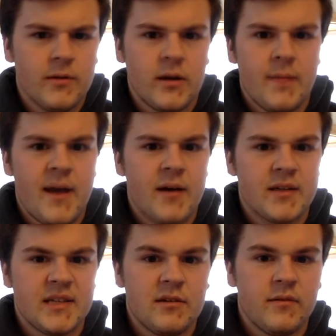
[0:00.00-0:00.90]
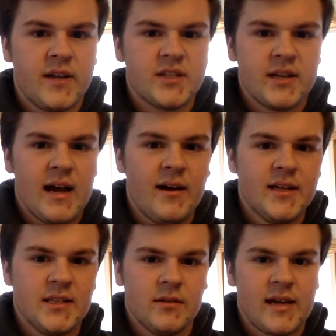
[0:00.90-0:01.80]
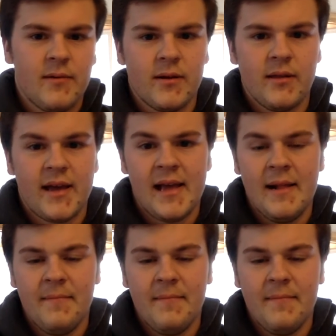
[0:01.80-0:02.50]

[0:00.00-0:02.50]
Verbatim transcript: look up Alexander Ovechkin highlights and look at where like